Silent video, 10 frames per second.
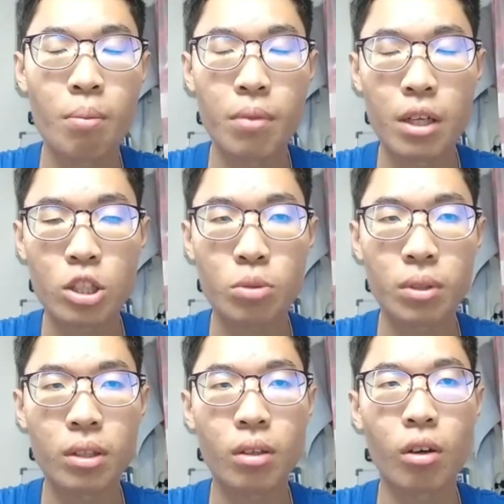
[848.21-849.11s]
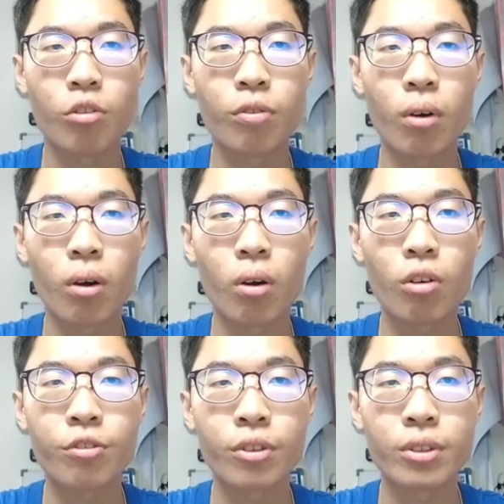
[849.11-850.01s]
management of
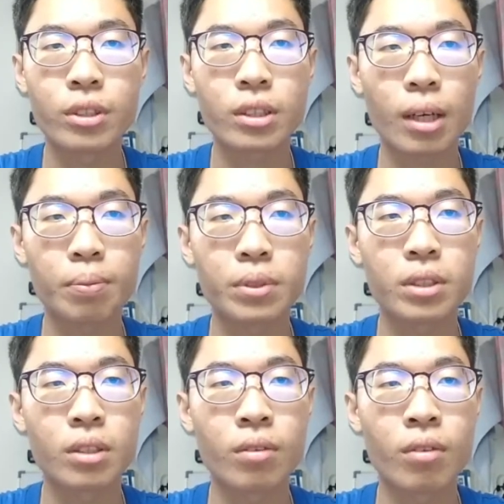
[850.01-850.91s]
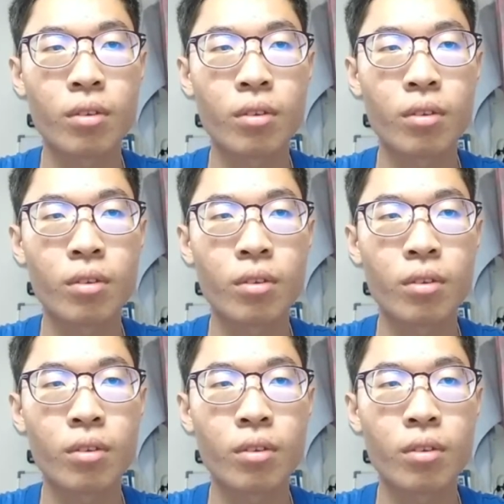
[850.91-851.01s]
all forest types.